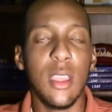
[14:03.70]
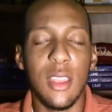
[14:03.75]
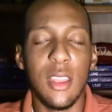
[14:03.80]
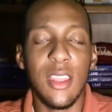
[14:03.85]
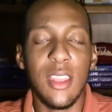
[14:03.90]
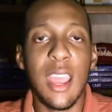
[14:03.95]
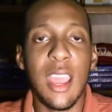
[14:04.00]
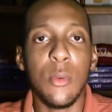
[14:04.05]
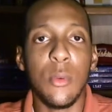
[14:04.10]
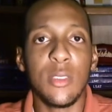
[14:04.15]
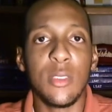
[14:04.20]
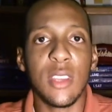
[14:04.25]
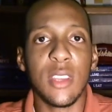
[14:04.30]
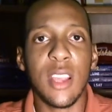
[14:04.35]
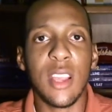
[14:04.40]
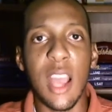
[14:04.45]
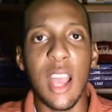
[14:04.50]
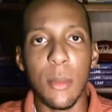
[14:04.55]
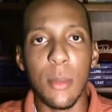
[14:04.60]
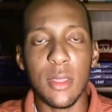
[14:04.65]
That was a
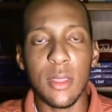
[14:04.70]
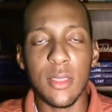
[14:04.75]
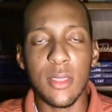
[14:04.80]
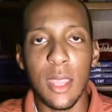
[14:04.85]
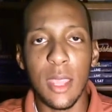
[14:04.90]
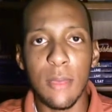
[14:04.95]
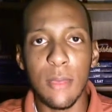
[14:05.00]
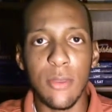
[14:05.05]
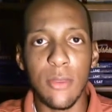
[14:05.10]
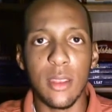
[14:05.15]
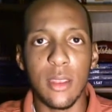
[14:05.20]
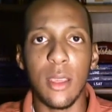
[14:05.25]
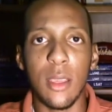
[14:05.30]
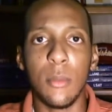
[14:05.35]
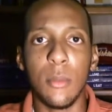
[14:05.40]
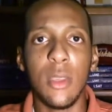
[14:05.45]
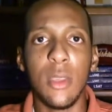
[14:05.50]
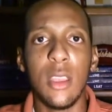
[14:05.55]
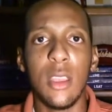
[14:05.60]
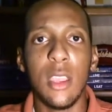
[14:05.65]
common theme for
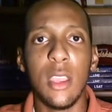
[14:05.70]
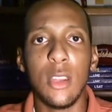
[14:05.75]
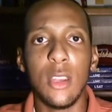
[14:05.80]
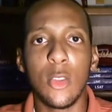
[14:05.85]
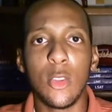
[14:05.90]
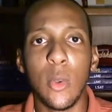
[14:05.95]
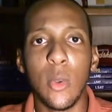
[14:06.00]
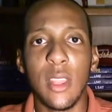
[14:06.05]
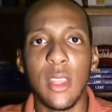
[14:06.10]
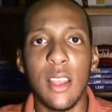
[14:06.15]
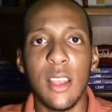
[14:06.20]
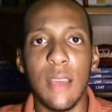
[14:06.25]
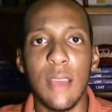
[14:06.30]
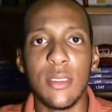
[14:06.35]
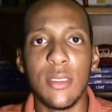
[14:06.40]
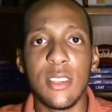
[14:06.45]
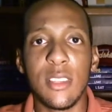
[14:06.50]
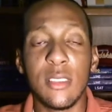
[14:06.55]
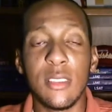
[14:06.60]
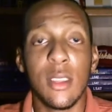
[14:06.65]
them in the
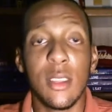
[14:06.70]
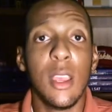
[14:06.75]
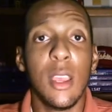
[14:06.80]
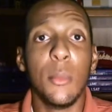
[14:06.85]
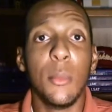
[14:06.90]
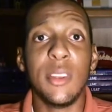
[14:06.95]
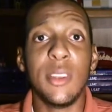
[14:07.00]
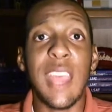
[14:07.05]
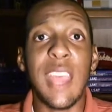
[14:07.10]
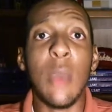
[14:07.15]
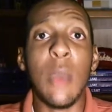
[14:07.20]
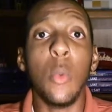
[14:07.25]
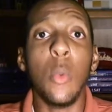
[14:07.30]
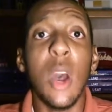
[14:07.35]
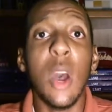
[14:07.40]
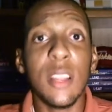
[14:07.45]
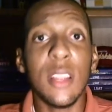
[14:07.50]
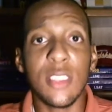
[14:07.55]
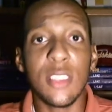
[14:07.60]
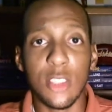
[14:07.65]
2011 season. But that
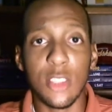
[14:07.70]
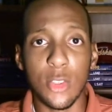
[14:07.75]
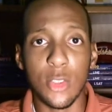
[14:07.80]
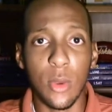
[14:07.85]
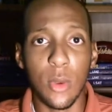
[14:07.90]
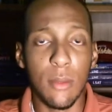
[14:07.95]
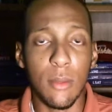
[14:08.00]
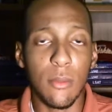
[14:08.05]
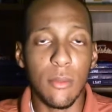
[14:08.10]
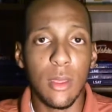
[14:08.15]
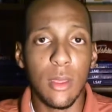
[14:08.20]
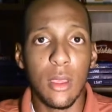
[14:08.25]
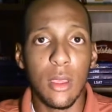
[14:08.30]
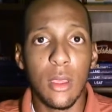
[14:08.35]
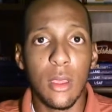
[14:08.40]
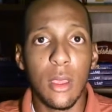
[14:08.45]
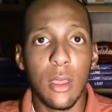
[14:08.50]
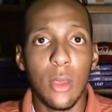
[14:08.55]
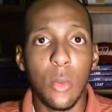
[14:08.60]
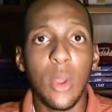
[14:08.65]
was a strength.
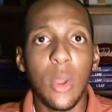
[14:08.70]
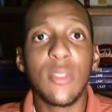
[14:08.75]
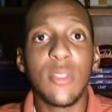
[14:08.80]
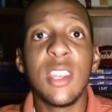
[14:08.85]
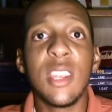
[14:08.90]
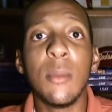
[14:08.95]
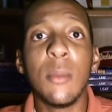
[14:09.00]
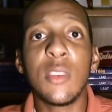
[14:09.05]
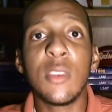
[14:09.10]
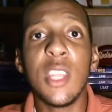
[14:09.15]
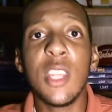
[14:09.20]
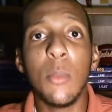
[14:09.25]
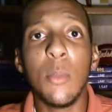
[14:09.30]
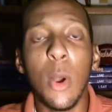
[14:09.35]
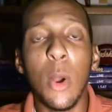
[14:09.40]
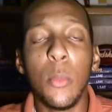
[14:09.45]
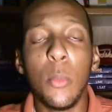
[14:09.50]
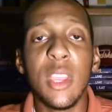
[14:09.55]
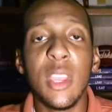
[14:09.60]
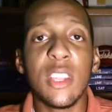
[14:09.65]
With Tim
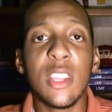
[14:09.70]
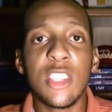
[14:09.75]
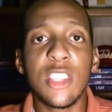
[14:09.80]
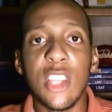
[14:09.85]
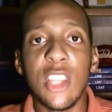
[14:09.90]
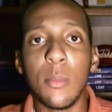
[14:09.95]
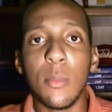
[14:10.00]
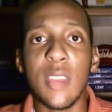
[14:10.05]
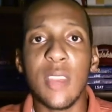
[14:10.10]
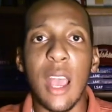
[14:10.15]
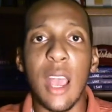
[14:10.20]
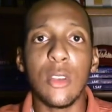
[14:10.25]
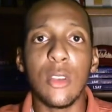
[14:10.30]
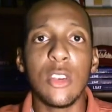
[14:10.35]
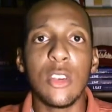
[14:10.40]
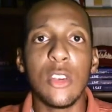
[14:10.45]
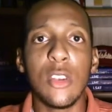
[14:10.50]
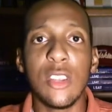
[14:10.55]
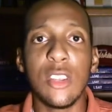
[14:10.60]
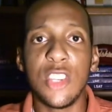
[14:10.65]
Tebow being shipped out
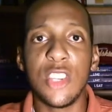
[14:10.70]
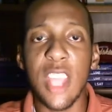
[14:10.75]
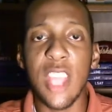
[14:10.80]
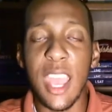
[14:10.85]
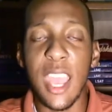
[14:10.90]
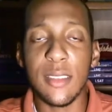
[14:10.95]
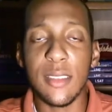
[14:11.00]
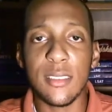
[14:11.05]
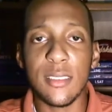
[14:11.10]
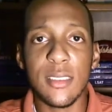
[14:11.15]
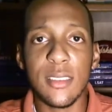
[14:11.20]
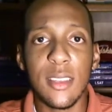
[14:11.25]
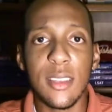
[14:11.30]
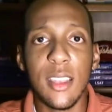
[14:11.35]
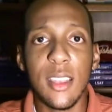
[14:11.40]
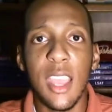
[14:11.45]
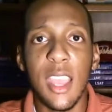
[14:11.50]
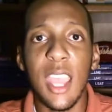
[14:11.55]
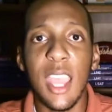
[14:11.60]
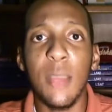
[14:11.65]
to the Jets
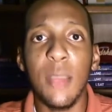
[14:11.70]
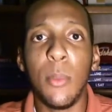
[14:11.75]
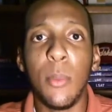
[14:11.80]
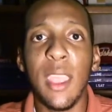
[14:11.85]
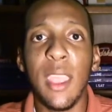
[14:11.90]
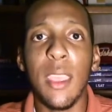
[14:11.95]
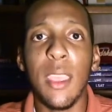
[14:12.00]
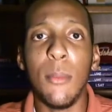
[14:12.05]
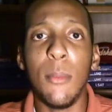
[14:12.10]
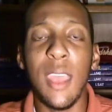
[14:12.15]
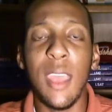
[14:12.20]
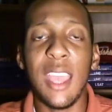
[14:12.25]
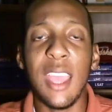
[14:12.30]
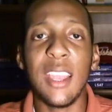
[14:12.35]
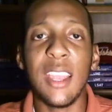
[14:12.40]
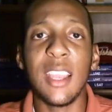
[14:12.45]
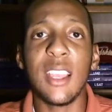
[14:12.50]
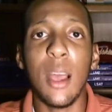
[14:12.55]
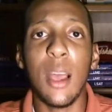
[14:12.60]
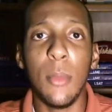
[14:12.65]
and Peyton
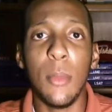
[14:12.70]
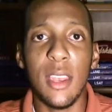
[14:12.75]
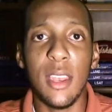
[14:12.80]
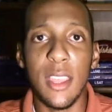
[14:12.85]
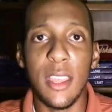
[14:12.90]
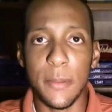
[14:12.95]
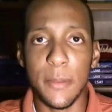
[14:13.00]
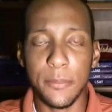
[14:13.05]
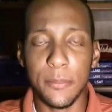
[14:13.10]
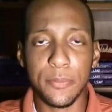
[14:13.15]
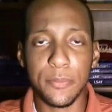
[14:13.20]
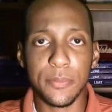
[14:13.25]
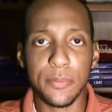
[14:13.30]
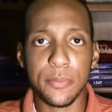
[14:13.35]
Manning coming in,